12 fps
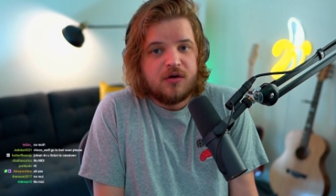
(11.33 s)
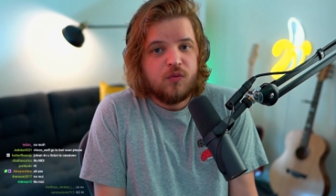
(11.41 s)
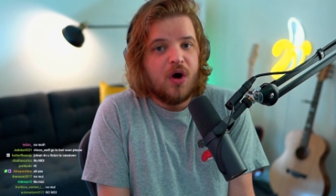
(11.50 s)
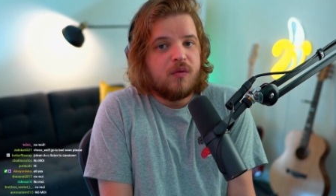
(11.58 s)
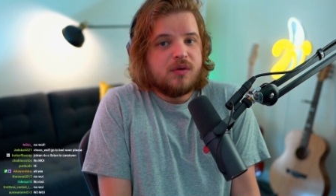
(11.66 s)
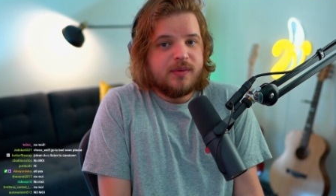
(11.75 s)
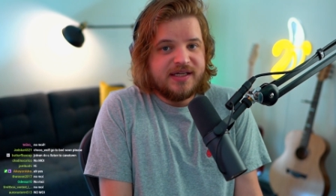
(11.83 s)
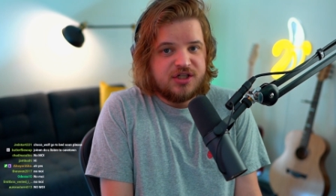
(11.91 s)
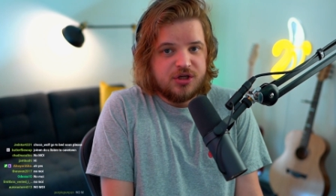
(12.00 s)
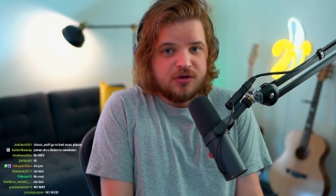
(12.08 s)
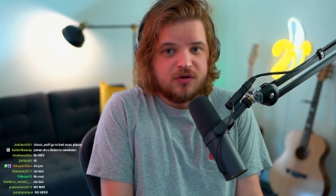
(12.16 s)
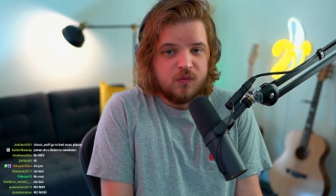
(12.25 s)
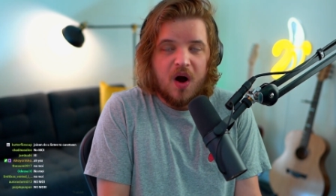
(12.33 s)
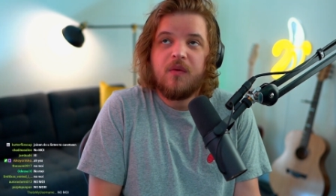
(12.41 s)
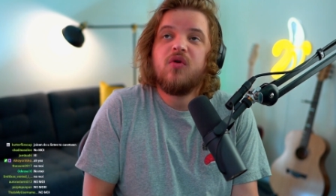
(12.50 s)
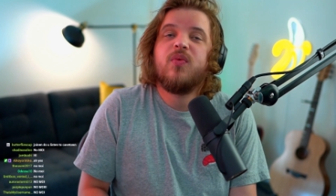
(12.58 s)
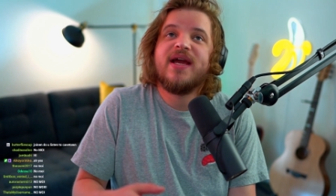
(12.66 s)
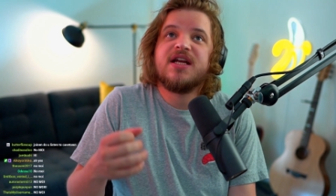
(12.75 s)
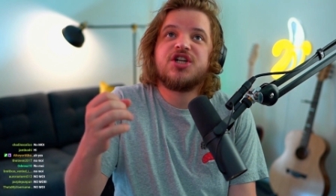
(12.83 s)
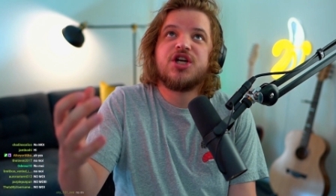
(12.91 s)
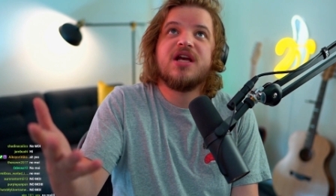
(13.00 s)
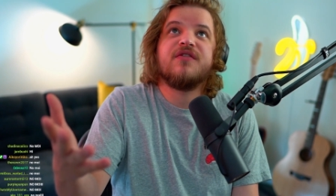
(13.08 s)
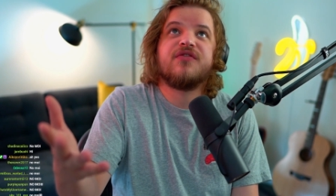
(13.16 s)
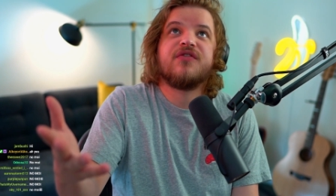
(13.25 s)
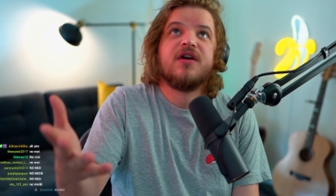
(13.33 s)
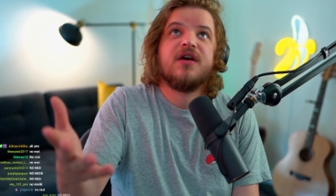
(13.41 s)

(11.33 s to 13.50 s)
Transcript: What will we do? What will we achieve?